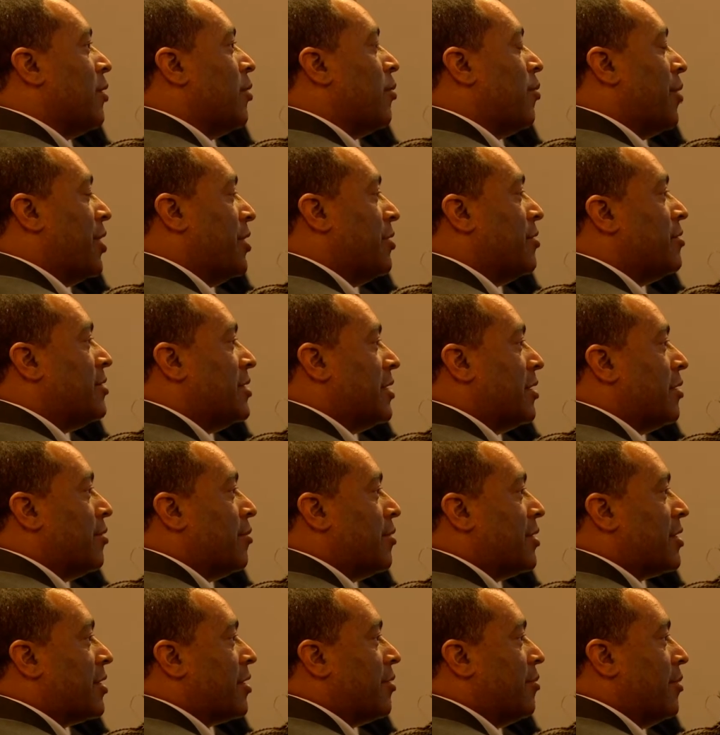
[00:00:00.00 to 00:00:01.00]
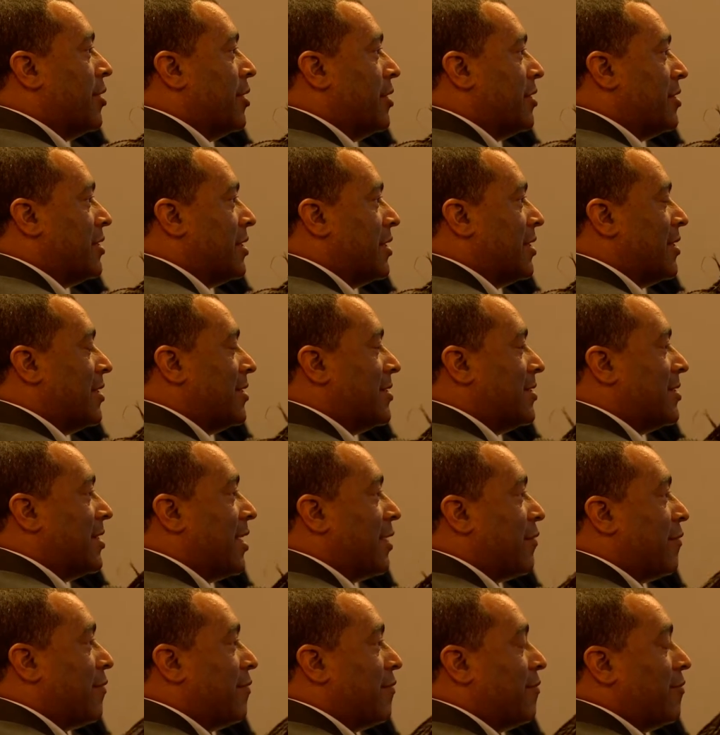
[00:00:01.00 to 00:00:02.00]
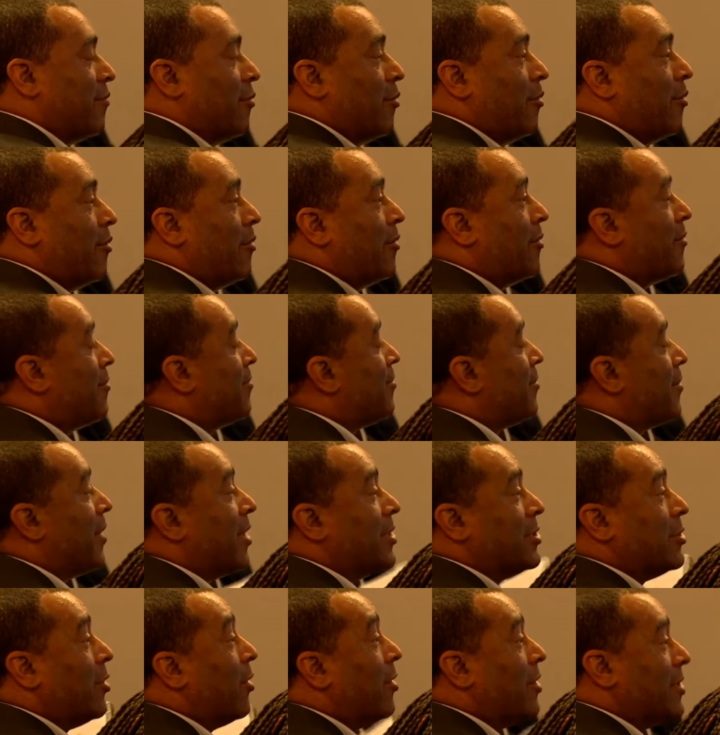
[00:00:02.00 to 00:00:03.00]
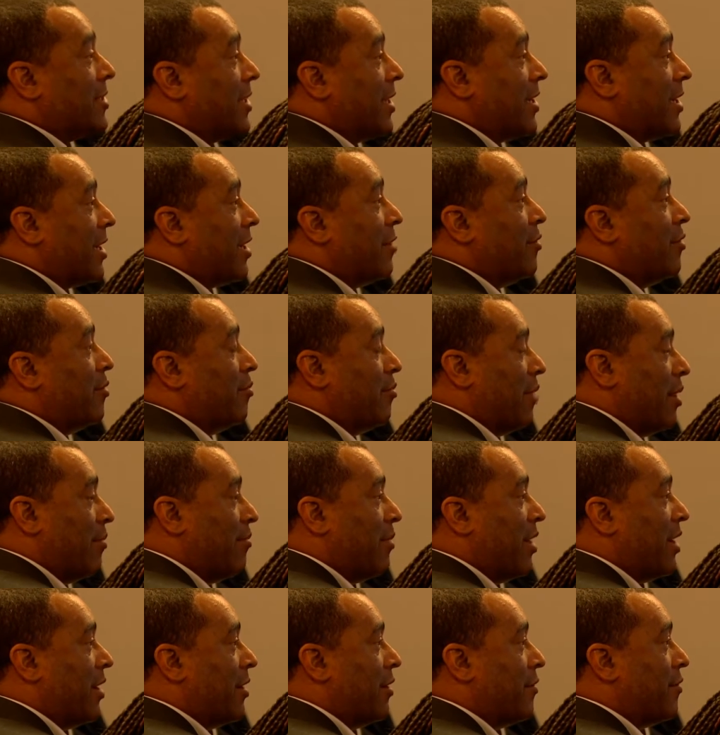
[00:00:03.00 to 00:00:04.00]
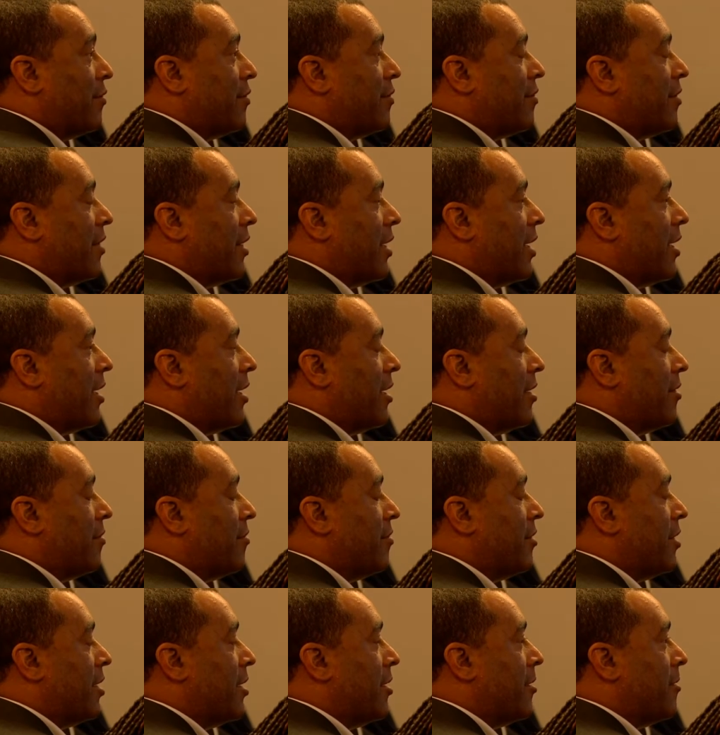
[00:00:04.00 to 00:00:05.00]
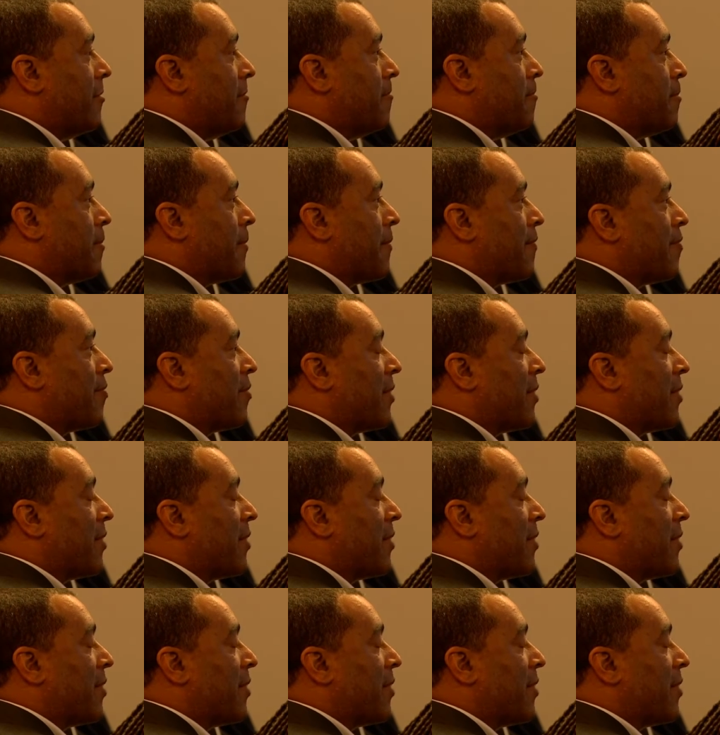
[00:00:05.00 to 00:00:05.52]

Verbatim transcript: When you deal with communities that for as long as they can remember have, have um,